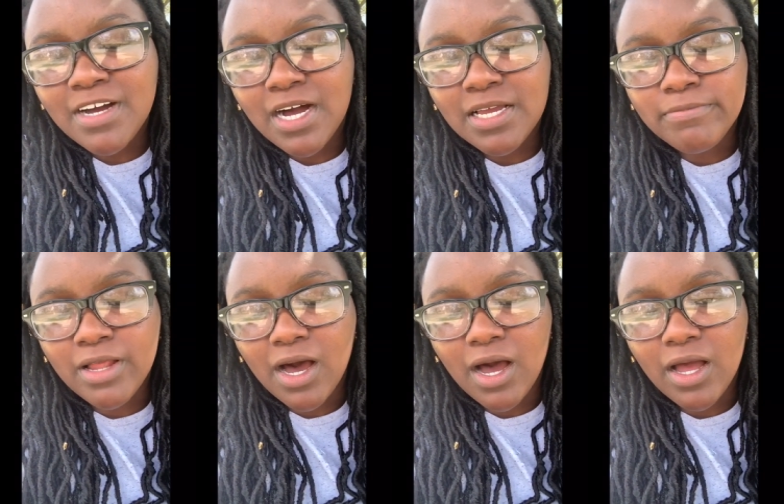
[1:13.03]
I am
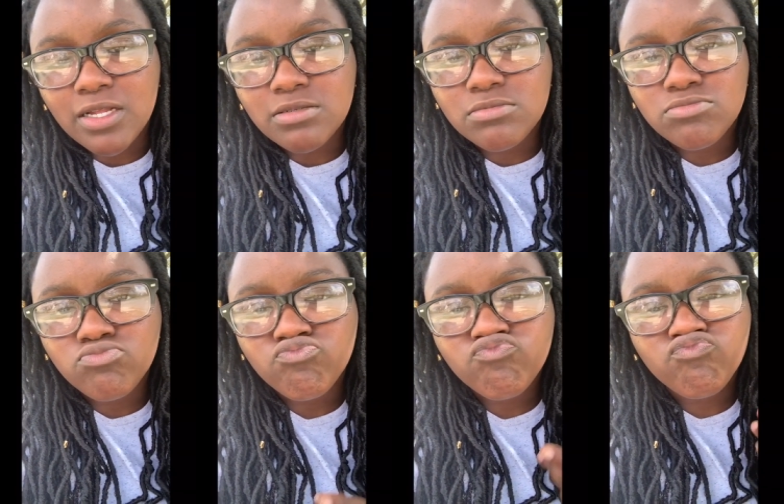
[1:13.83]
not
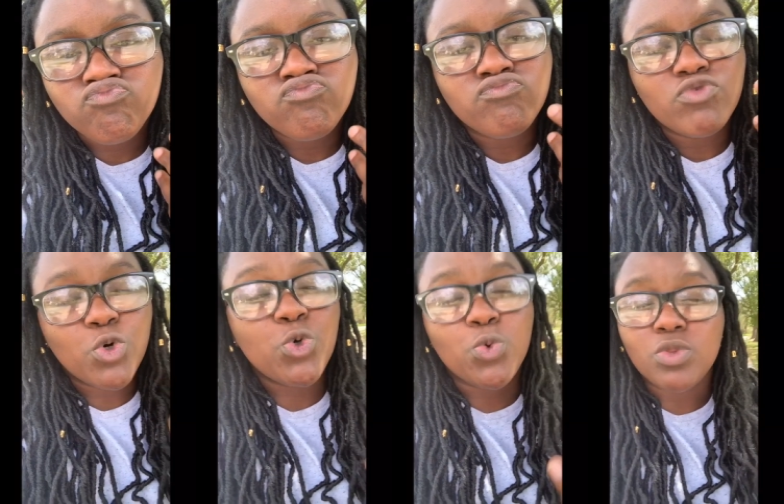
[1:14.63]

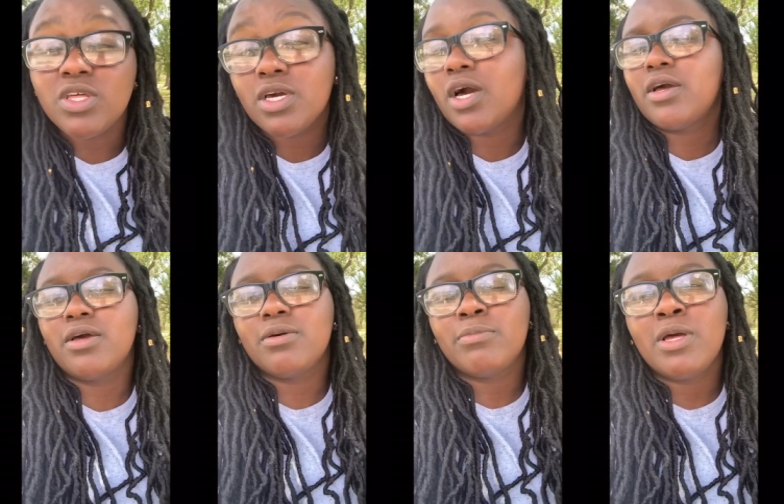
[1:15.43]
who you think I
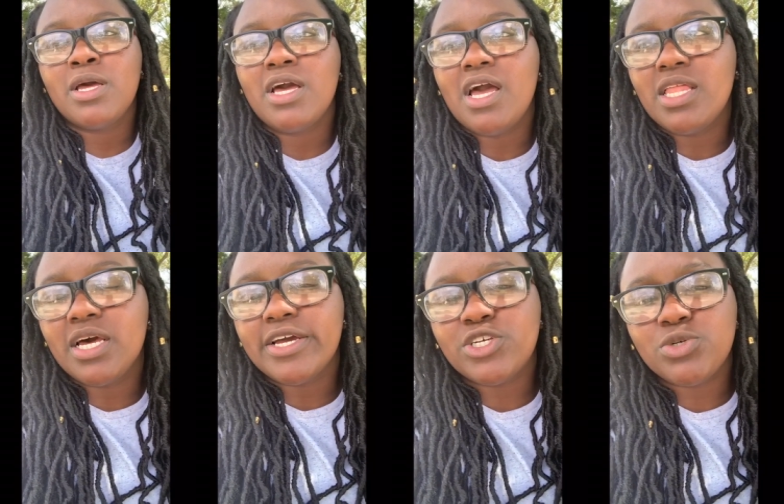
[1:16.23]
am. And
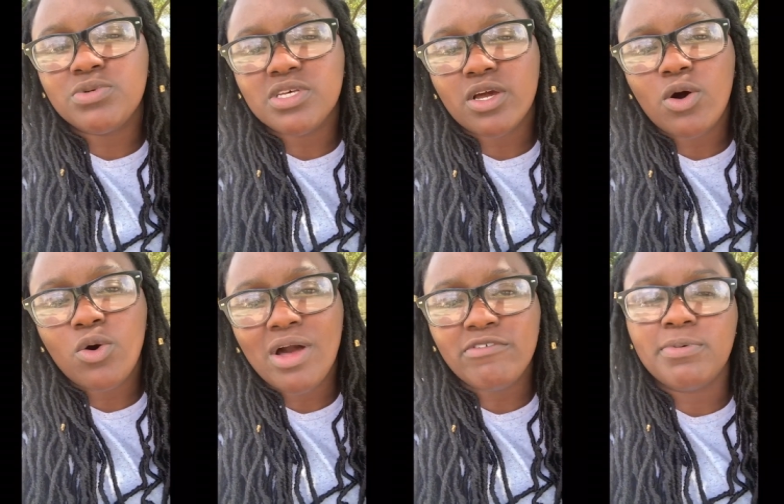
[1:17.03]
like she was like,
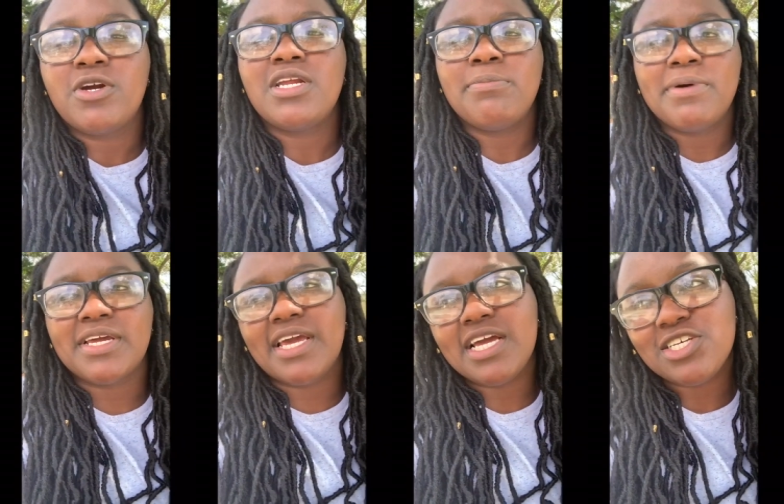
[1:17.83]
oh, have you been on any
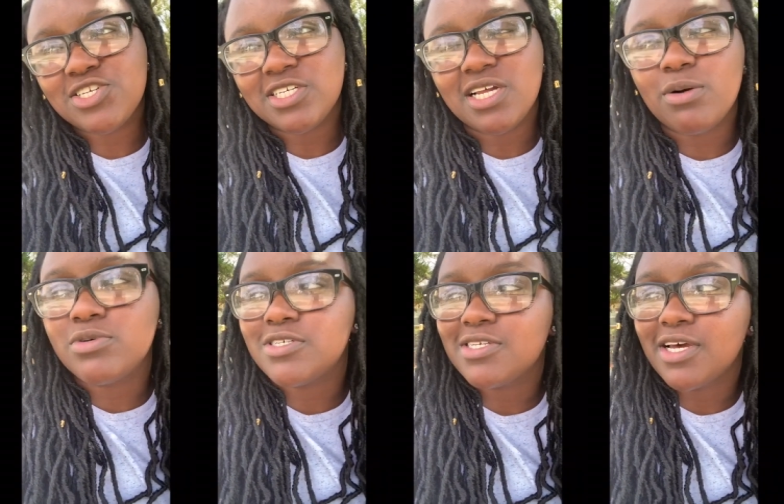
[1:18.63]
medication? And I
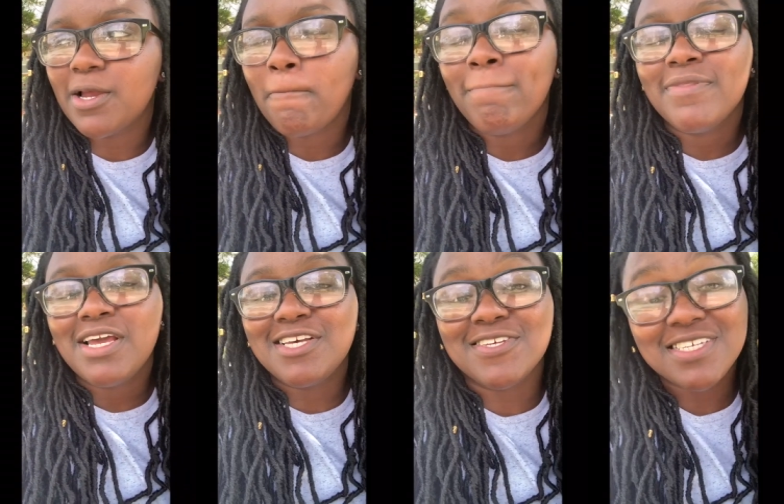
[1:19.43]
was just like,
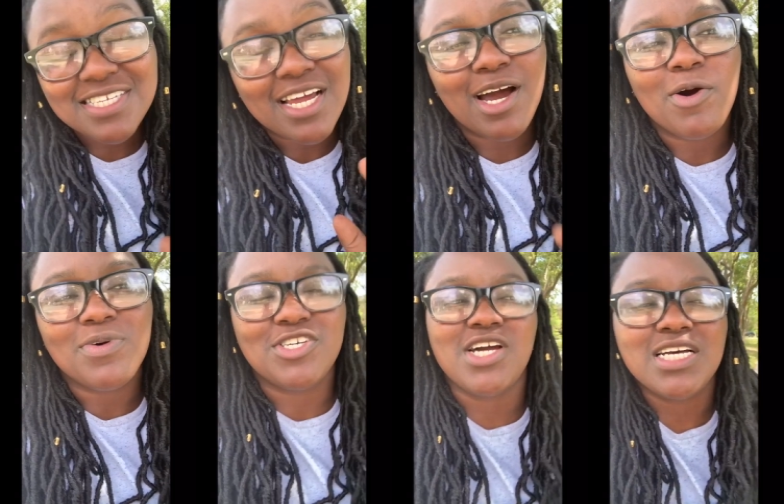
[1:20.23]
and so this is kind of how it
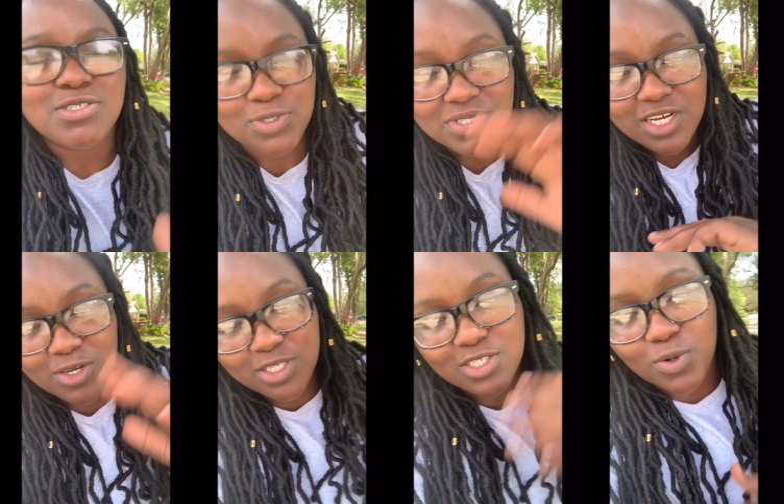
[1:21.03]
went. She went down
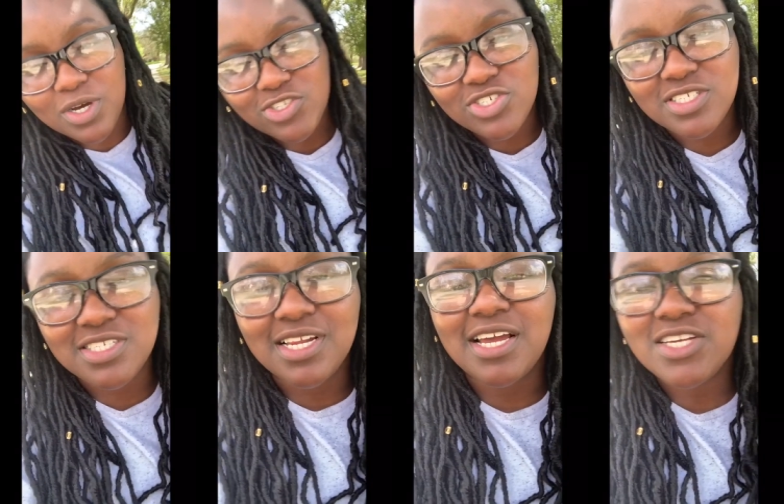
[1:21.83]
her list of questions
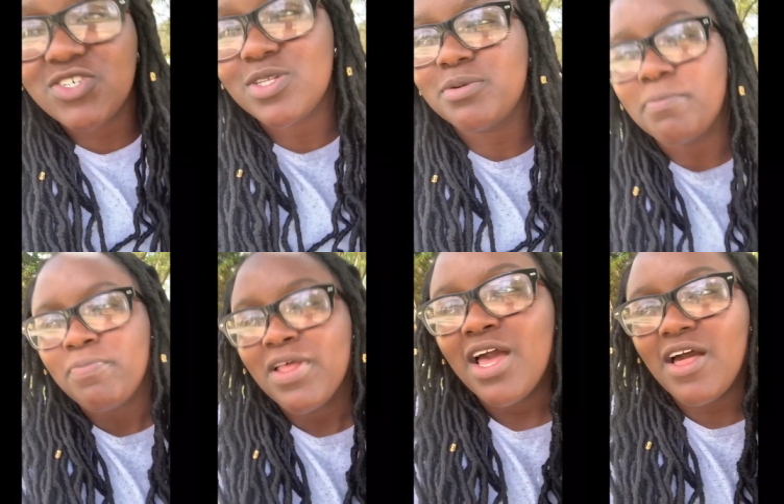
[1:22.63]
and I answered them,
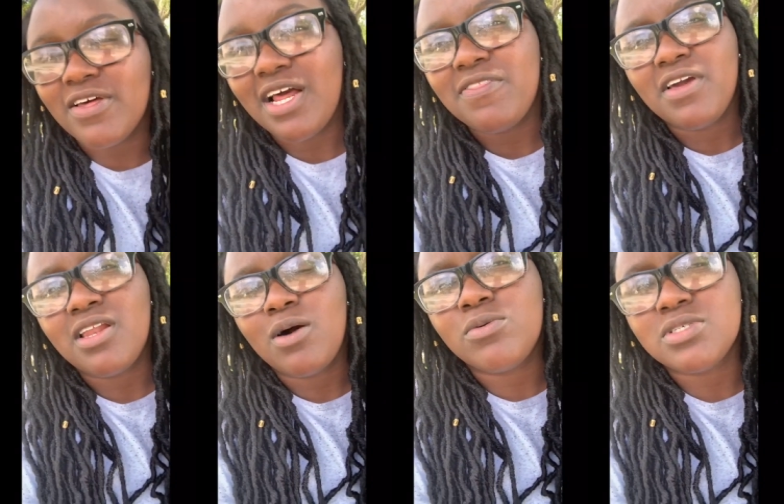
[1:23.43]
and then at the
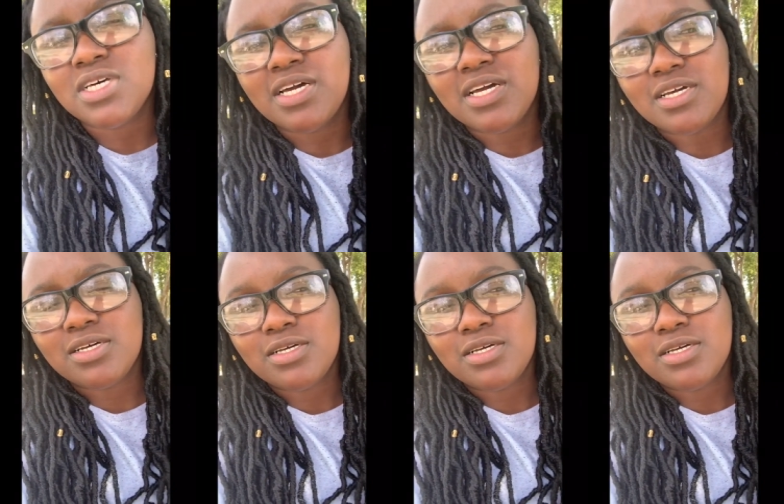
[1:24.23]
end I was like,